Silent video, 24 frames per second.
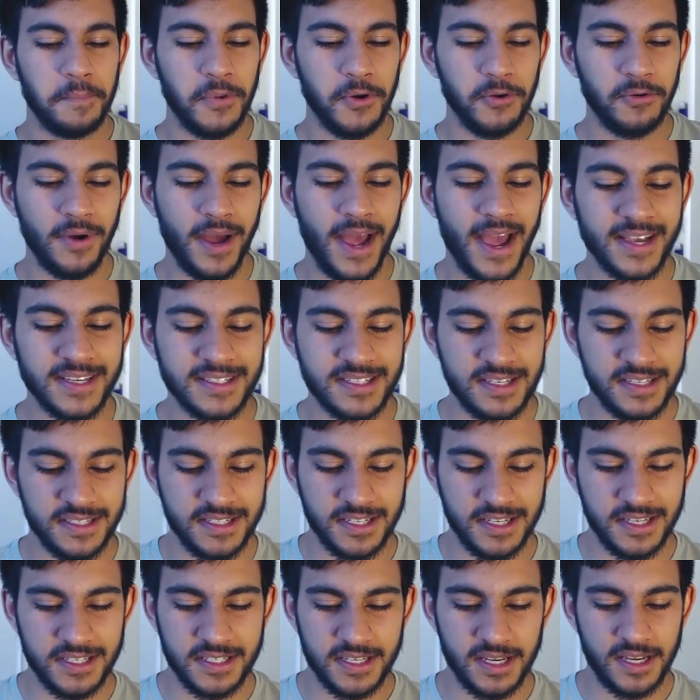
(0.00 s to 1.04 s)
Blue
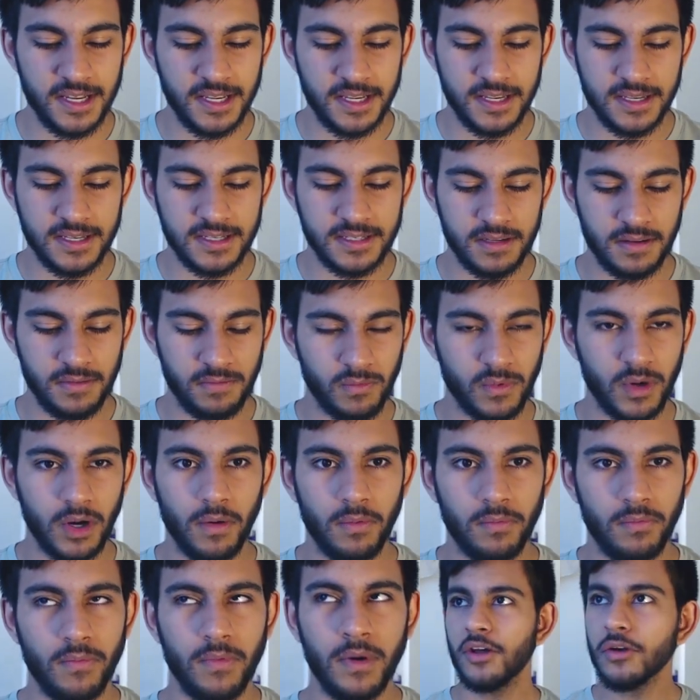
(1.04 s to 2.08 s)
Exorcist is,
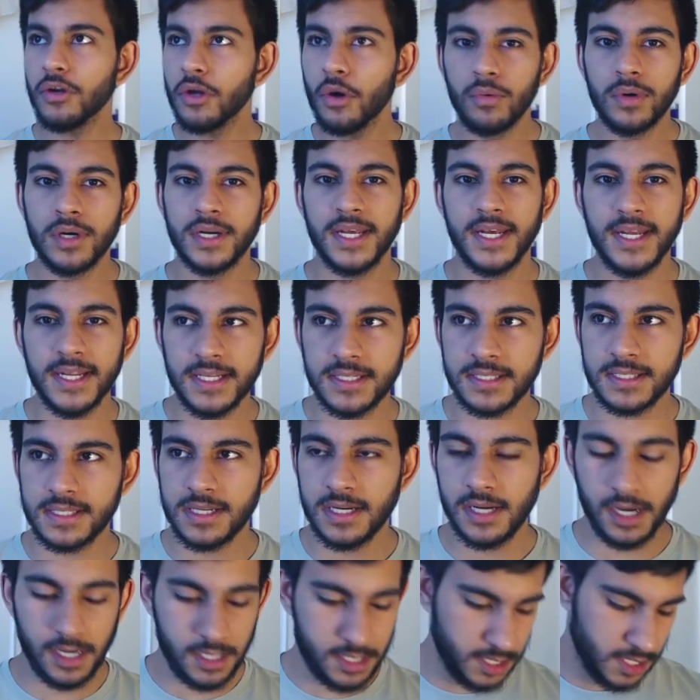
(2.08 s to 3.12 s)
well, I don't know what it
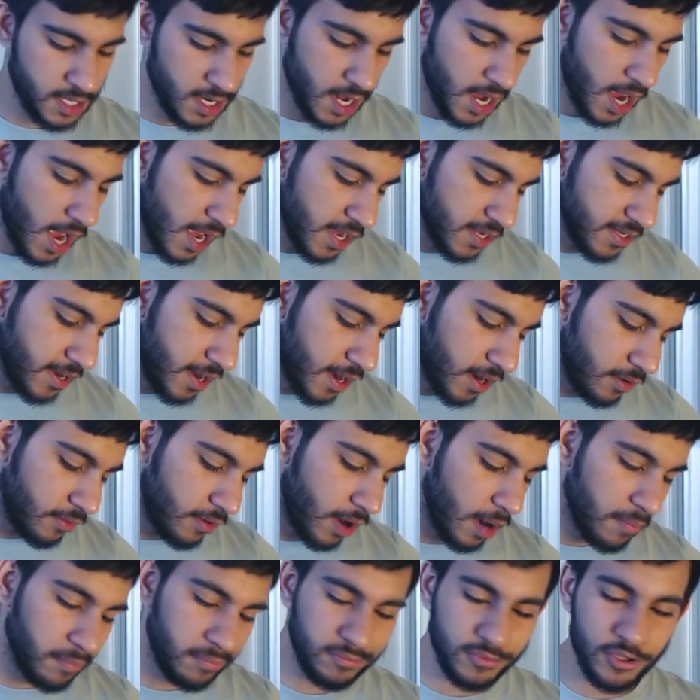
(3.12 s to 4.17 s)
is. I, I,
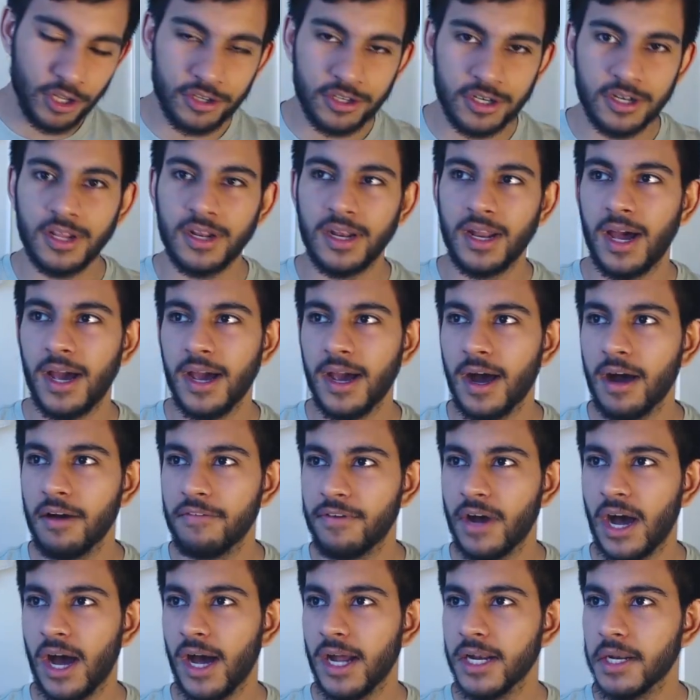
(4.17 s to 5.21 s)
I'm not gonna lie,
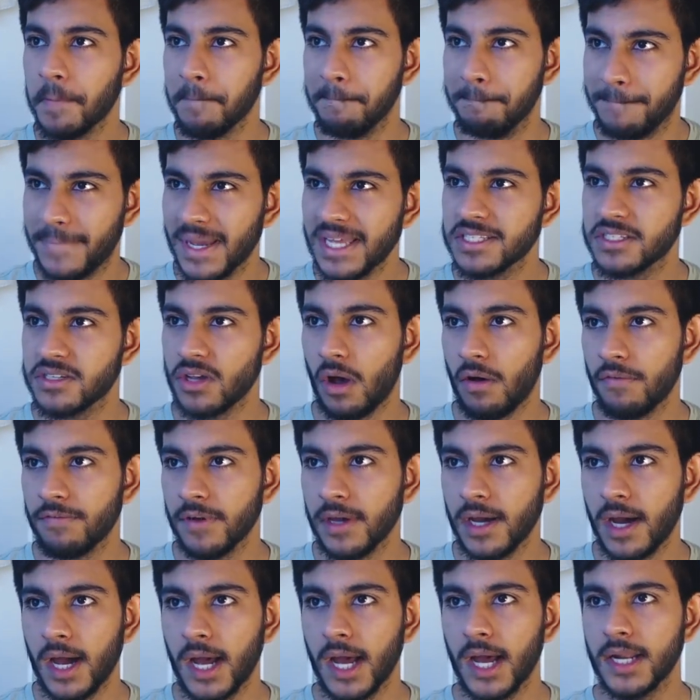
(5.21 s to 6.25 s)
I've heard bits of
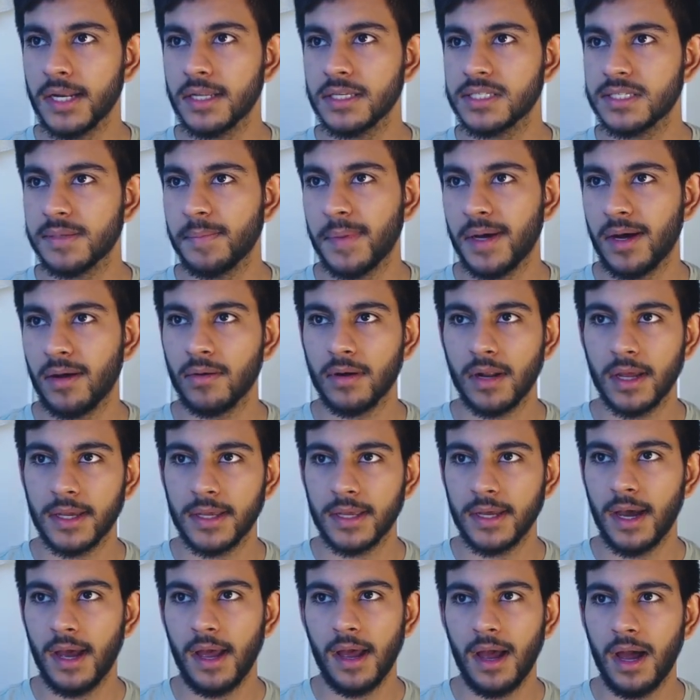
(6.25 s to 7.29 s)
it. I heard it's about
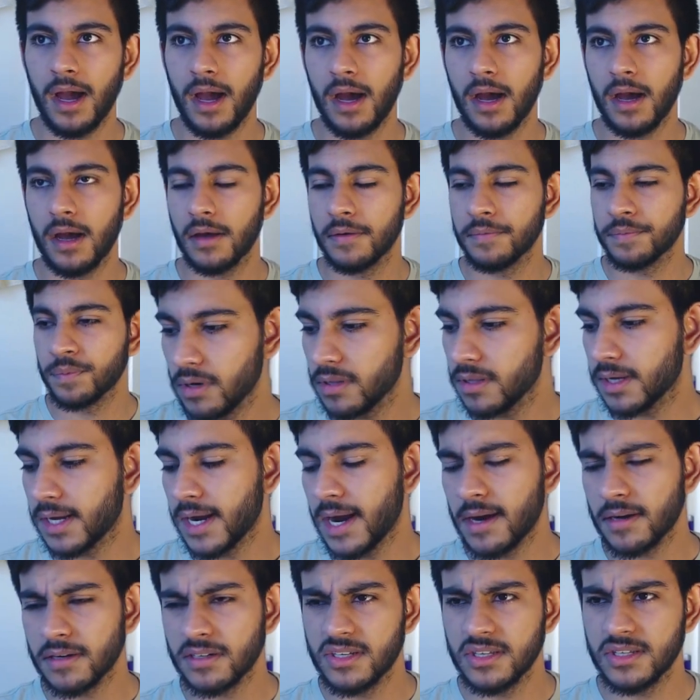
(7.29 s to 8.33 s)
like, uh, one of the
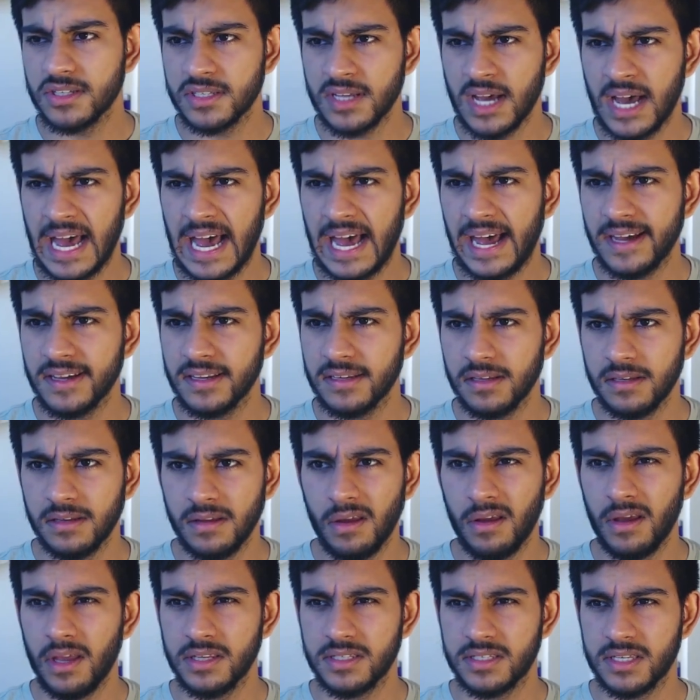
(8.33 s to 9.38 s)
characters ha
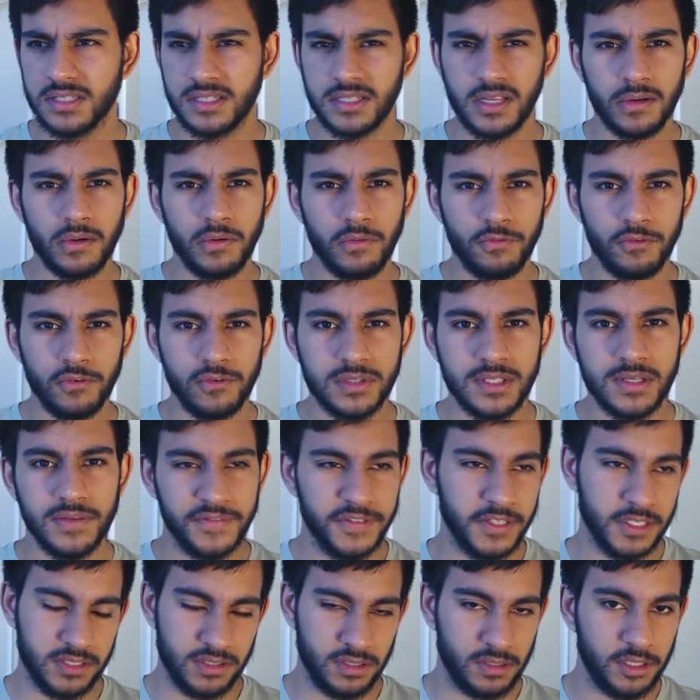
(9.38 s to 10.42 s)
is the son of
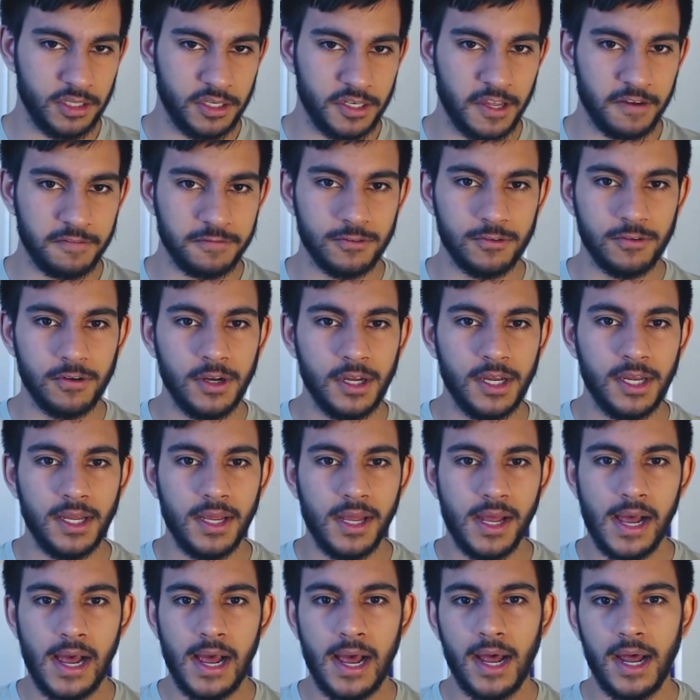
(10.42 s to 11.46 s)
Lucifer, so the devil,
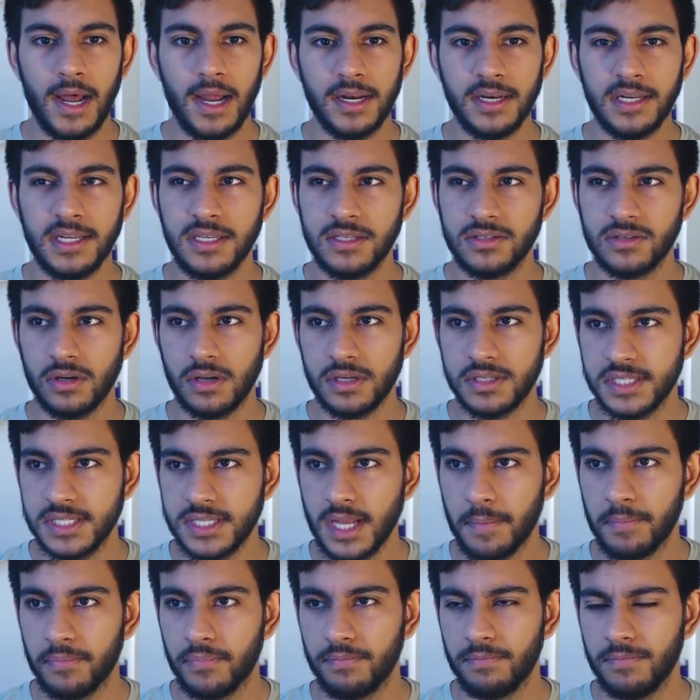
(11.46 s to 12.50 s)
and he's got a
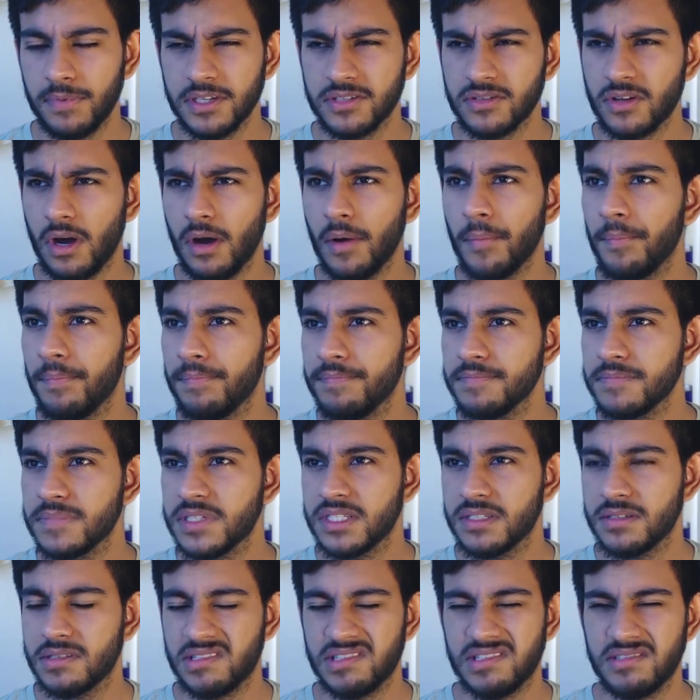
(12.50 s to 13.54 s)
step, he's got
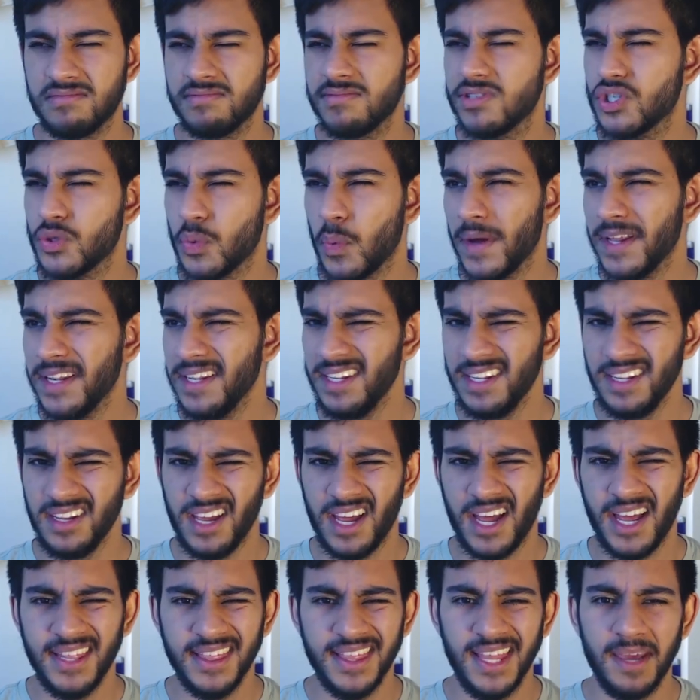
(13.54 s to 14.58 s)
a
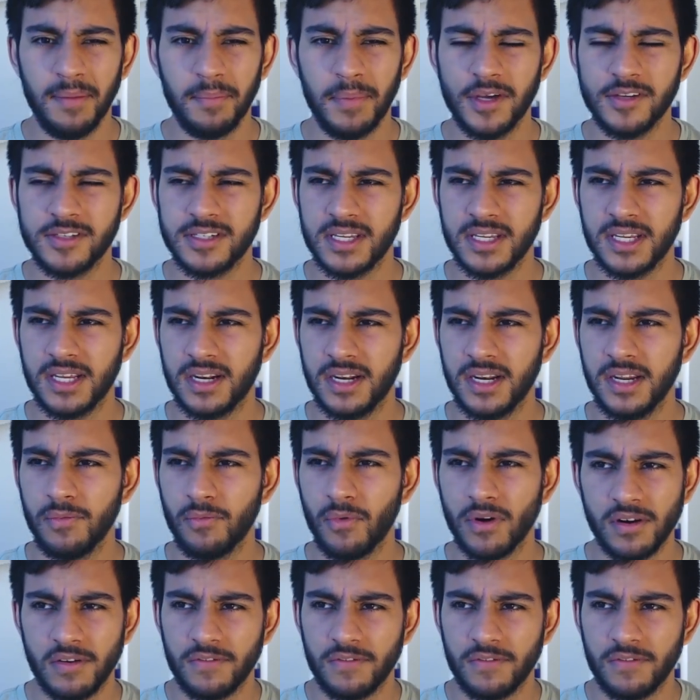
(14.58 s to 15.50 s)
twin, and they basically,